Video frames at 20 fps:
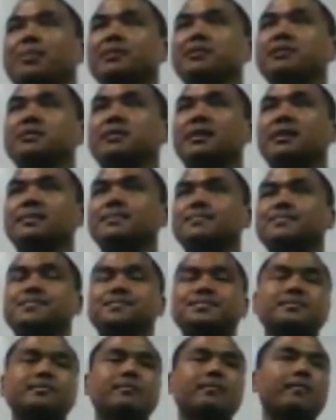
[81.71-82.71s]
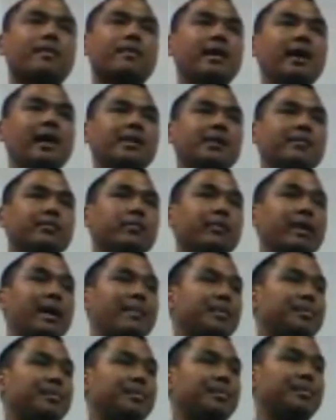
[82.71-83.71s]
of the appointment today, and then
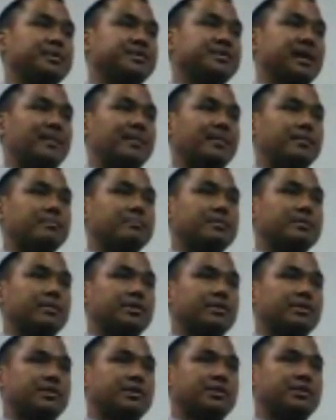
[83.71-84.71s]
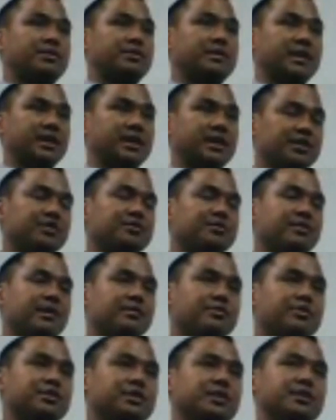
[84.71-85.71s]
we'll wrap up with the assignment. So I just need your
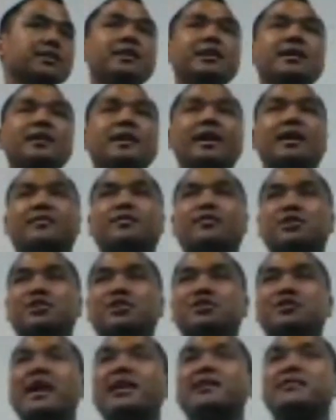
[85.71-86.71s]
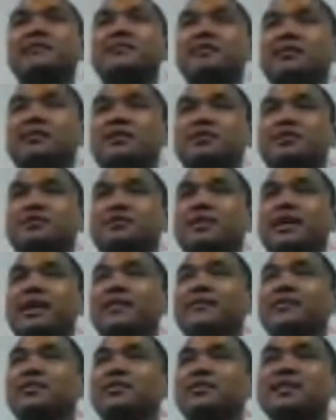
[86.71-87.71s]
attention, your energy, and of course your active learning.
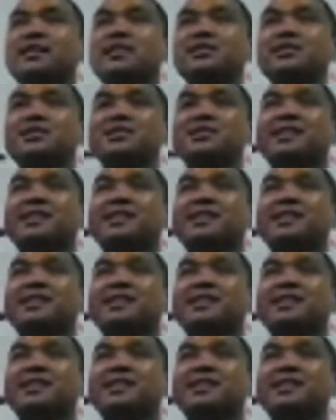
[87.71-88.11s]
So do I have your